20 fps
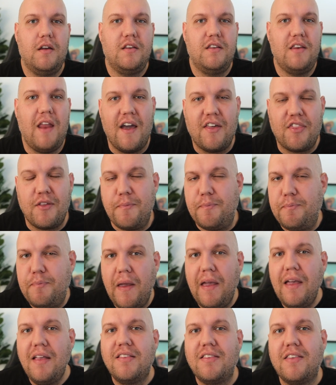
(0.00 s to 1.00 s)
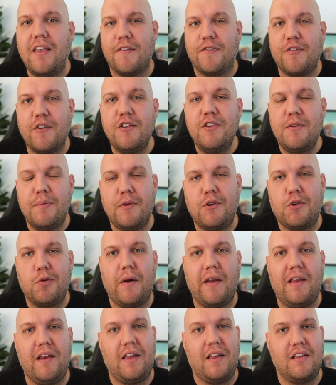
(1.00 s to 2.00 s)
Now the big difference
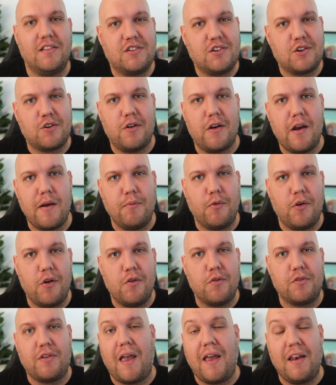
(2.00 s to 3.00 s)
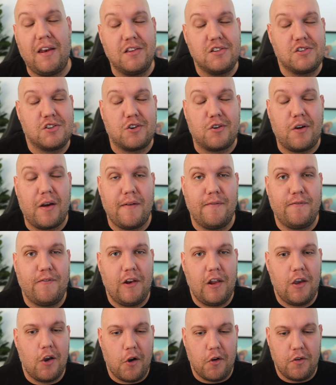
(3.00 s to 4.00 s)
between Instagram Reels and Instagram
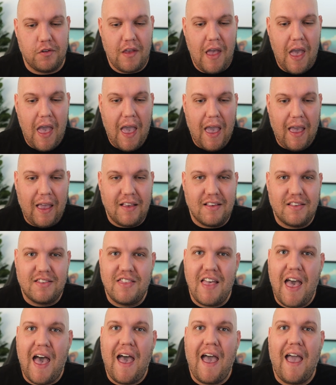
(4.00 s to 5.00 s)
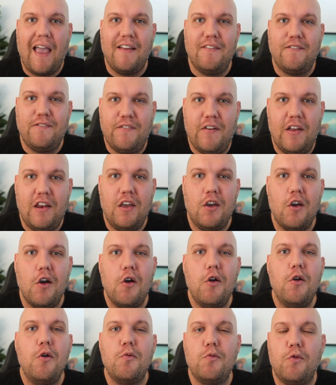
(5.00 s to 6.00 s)
videos is that a
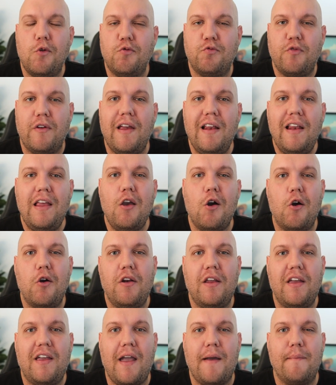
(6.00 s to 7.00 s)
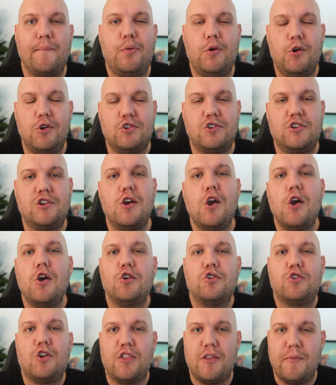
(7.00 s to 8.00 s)
video will really only get pushed
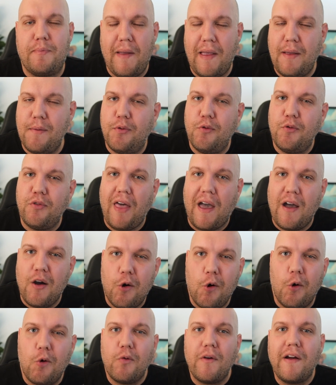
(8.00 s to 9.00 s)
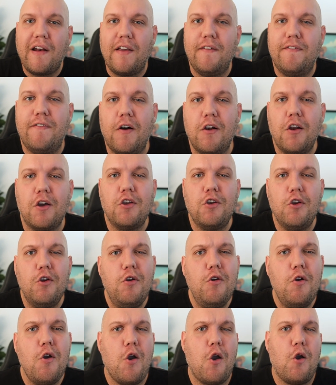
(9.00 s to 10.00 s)
to the people that already follow
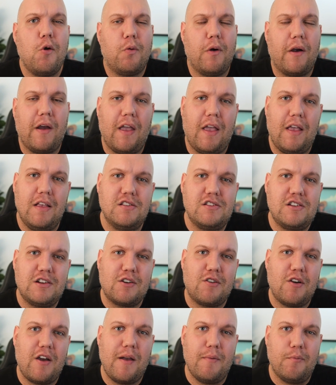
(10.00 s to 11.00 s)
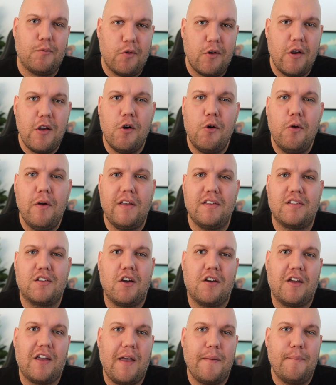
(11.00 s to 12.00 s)
you, where an Instagram Reel is
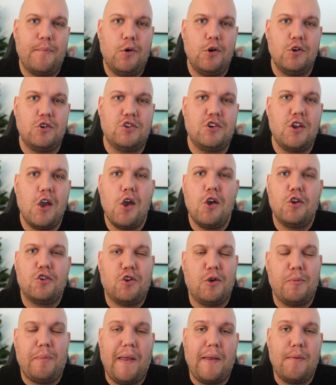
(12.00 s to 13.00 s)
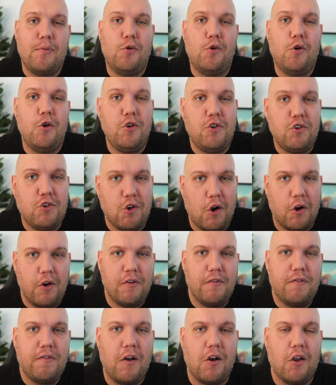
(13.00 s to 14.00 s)
going to get pushed to people who
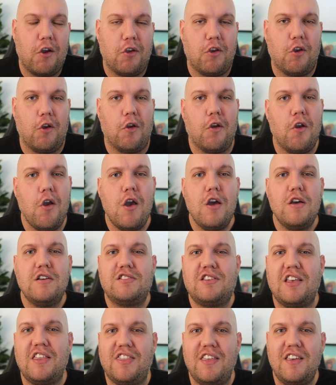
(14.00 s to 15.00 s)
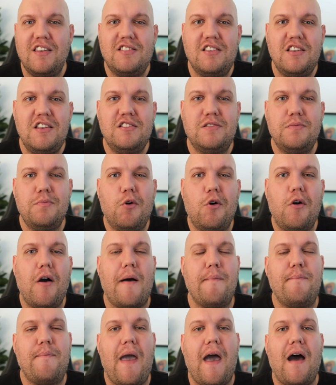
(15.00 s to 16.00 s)
don't follow you. So this is more
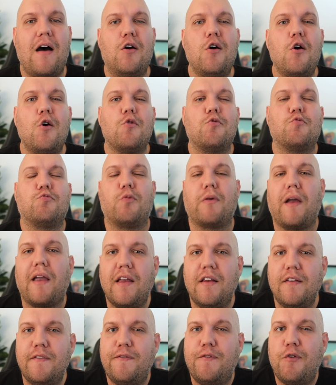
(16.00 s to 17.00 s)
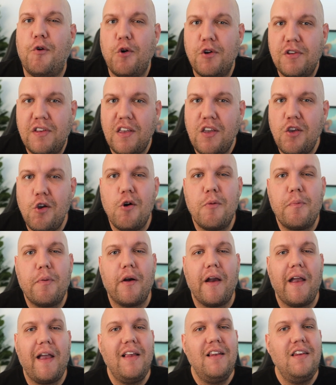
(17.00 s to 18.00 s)
about reinforcing your
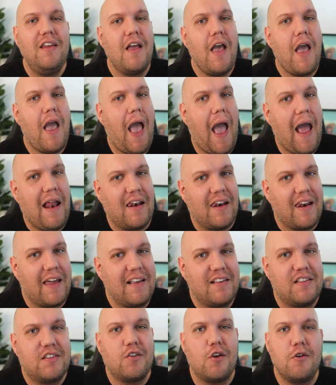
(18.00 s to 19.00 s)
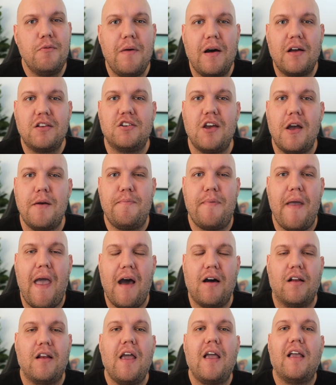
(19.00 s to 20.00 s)
brand and less so much
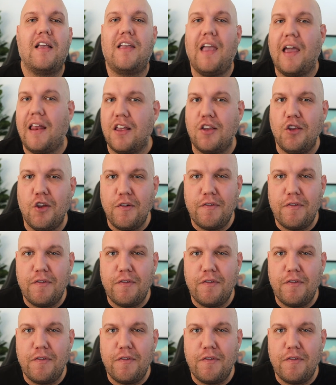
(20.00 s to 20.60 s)
about getting new